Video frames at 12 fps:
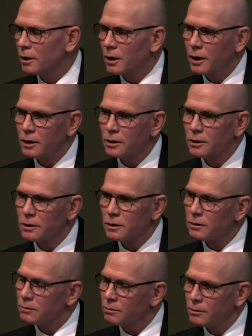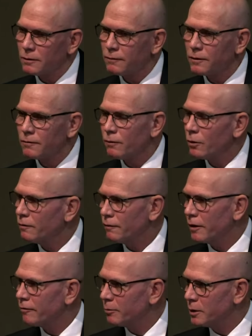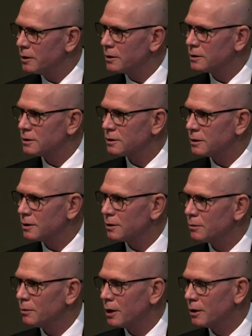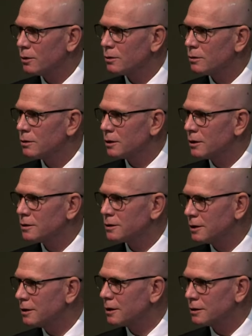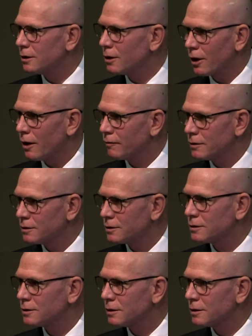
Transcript: and uh, if in 45 minutes um, I don't uh, see that the graft is,